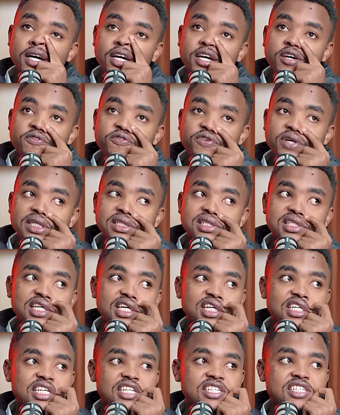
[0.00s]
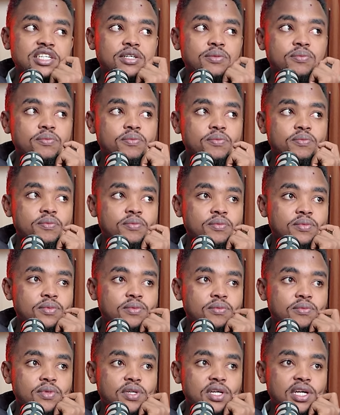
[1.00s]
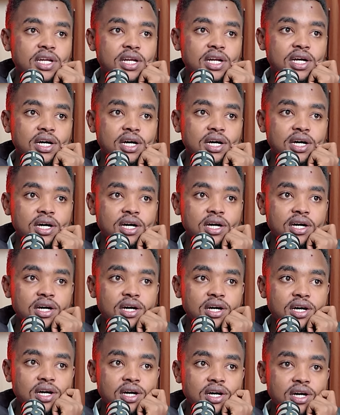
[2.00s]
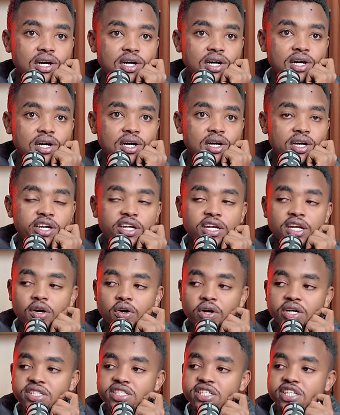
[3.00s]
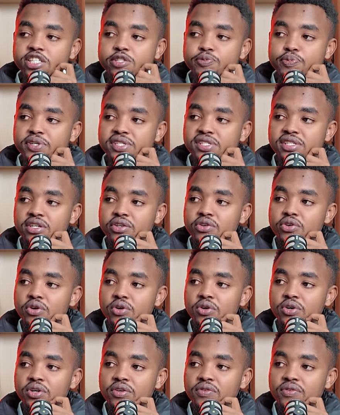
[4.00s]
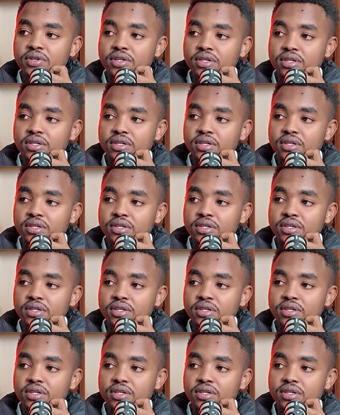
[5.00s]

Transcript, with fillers: if France get a team in a in our chess space kidogo hivi,